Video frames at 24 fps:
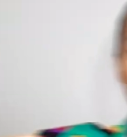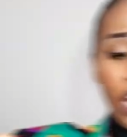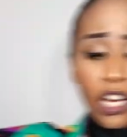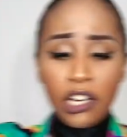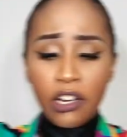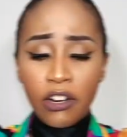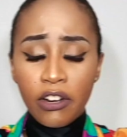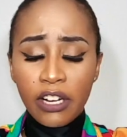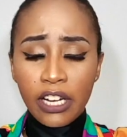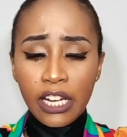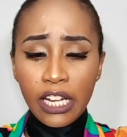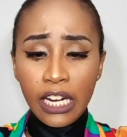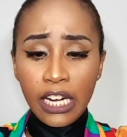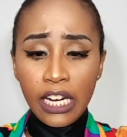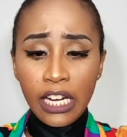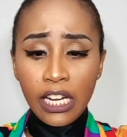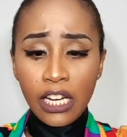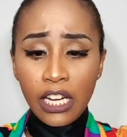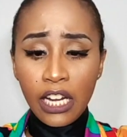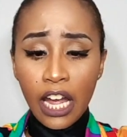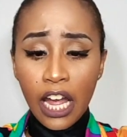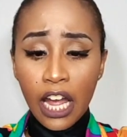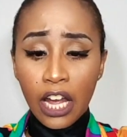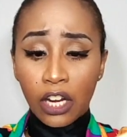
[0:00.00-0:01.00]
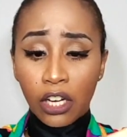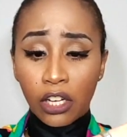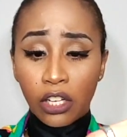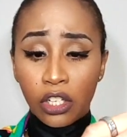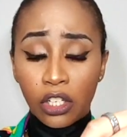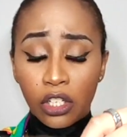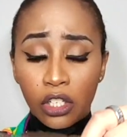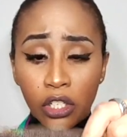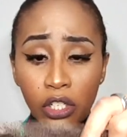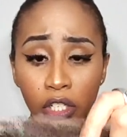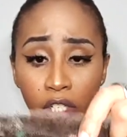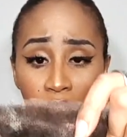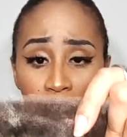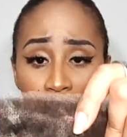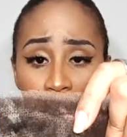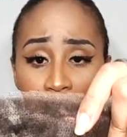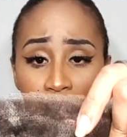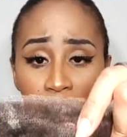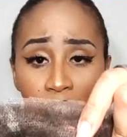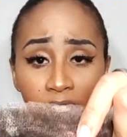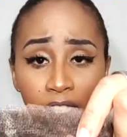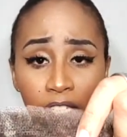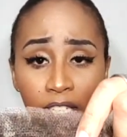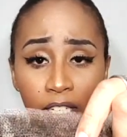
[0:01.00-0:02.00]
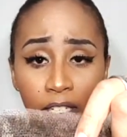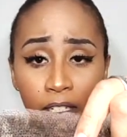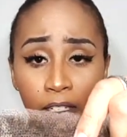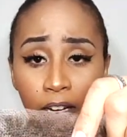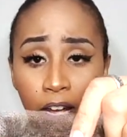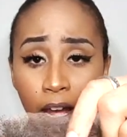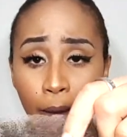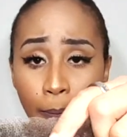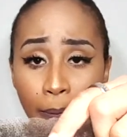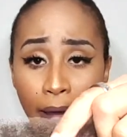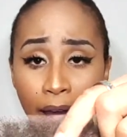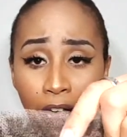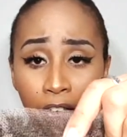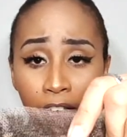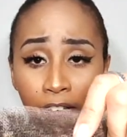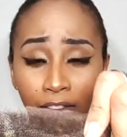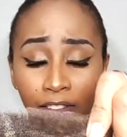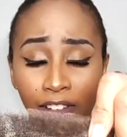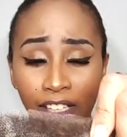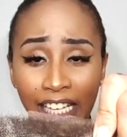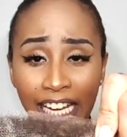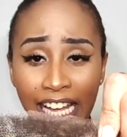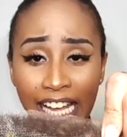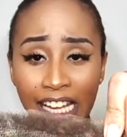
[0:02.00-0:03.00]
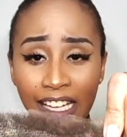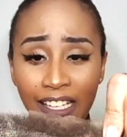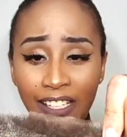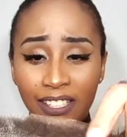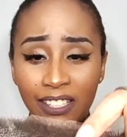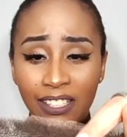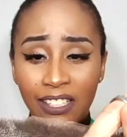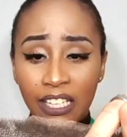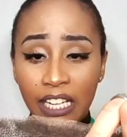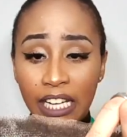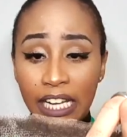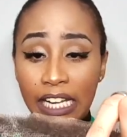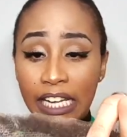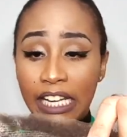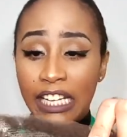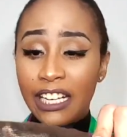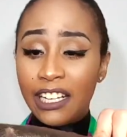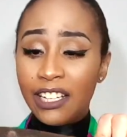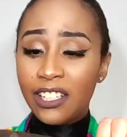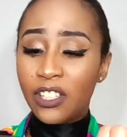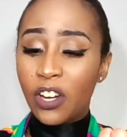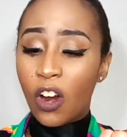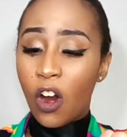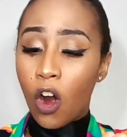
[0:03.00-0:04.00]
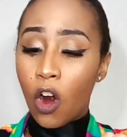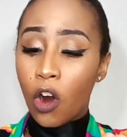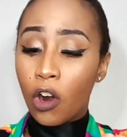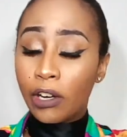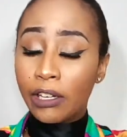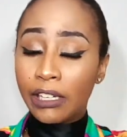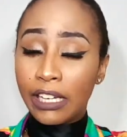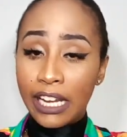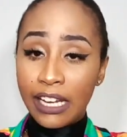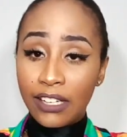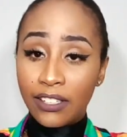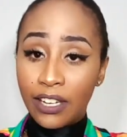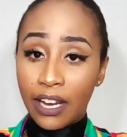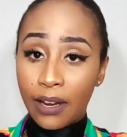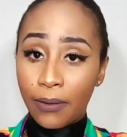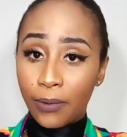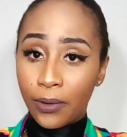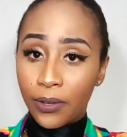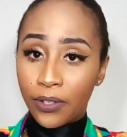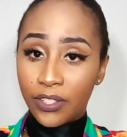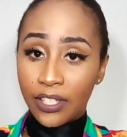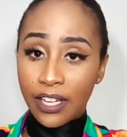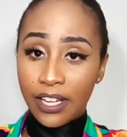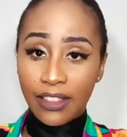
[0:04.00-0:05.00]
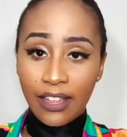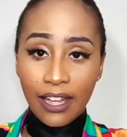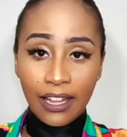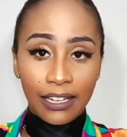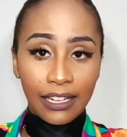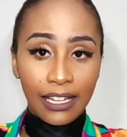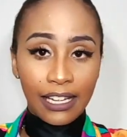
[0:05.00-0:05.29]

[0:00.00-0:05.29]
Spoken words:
You're getting a good, decent amount of lace. It is hard lace, I will say that,